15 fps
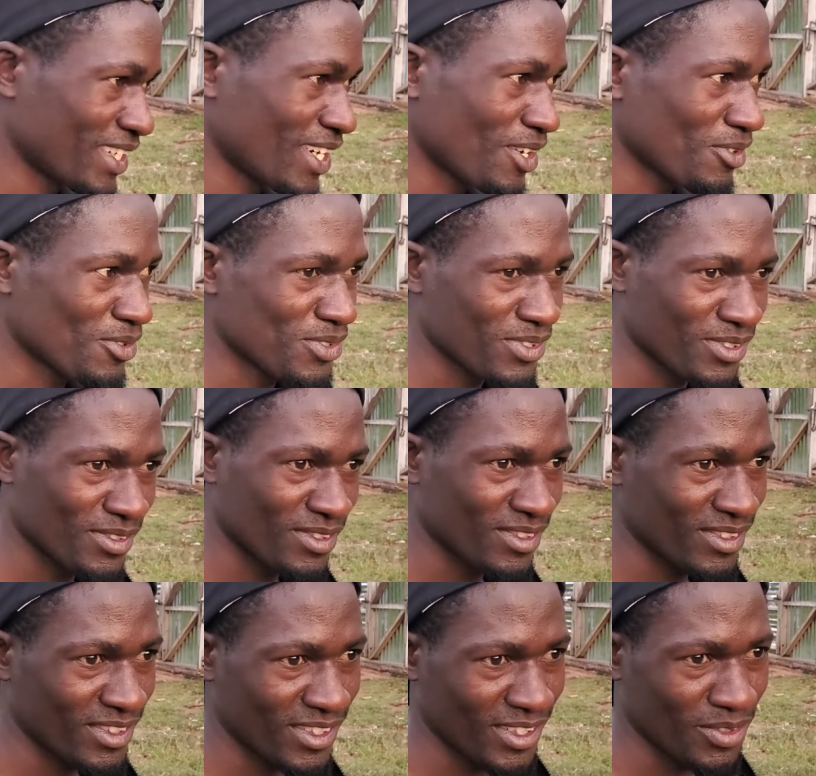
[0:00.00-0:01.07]
house,
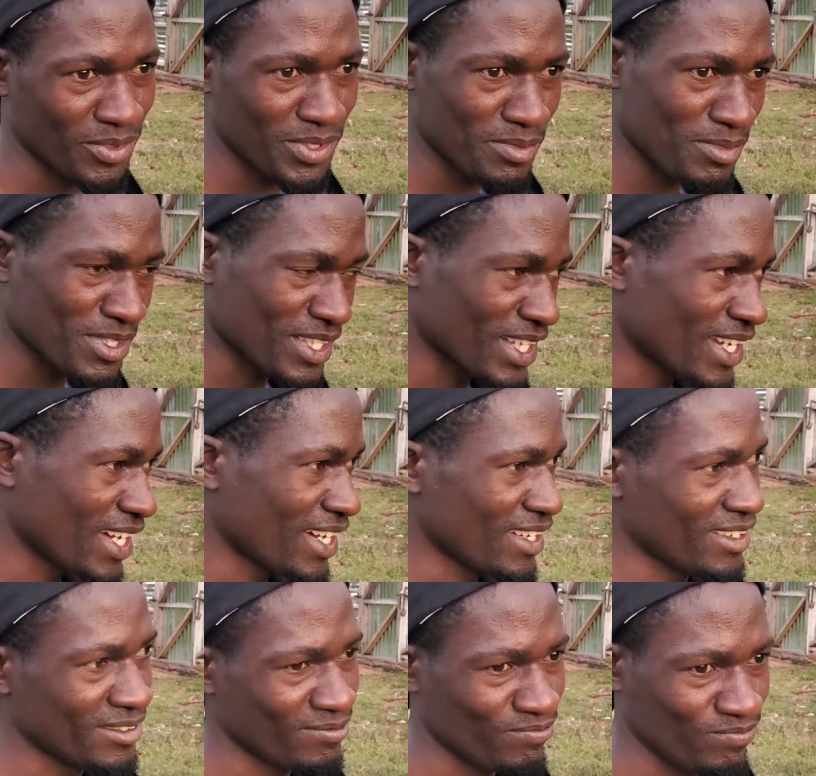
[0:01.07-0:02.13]
you know, with Mr. Dan.